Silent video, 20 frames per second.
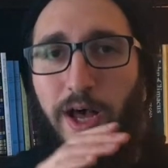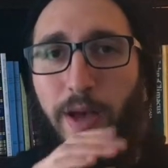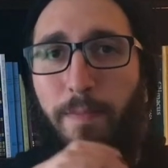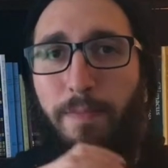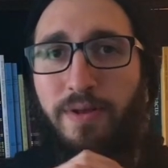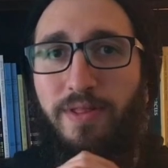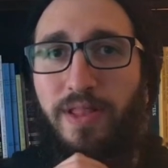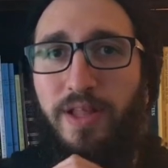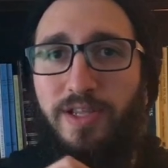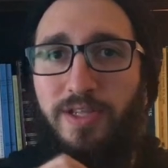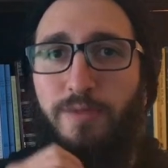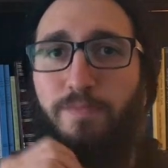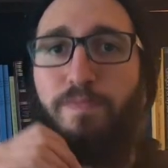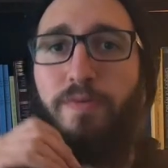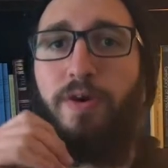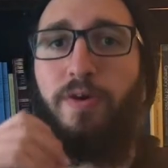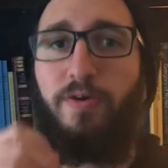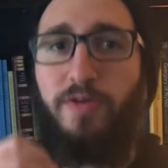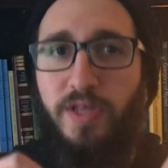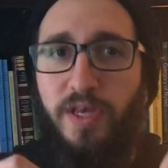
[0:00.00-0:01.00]
but let's
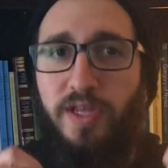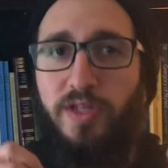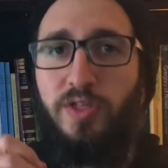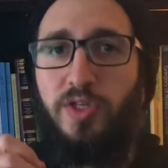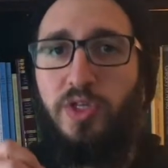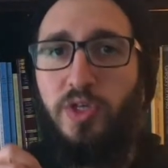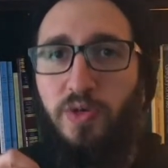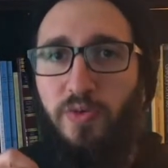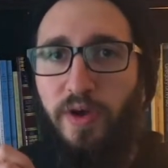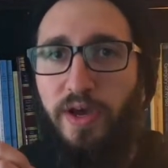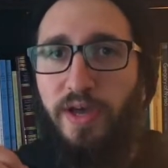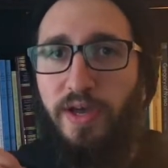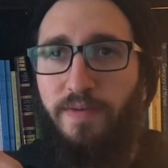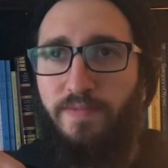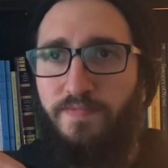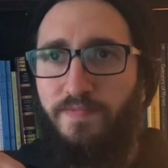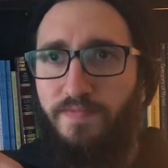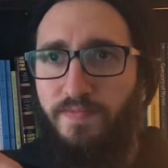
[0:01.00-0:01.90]
build into it.